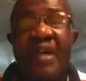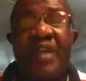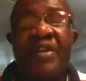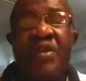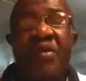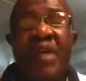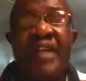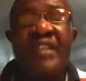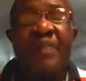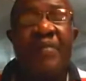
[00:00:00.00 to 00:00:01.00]
You are
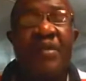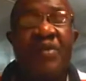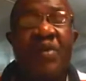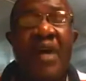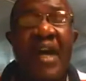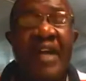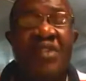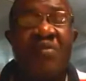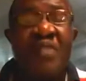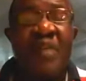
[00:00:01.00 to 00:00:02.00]
supposed to
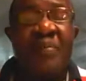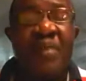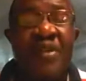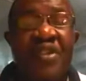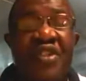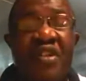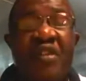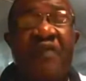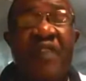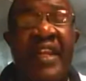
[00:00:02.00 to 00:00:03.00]
assume the position of
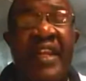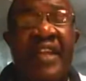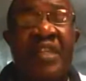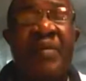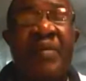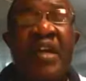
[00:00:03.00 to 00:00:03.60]
leadership.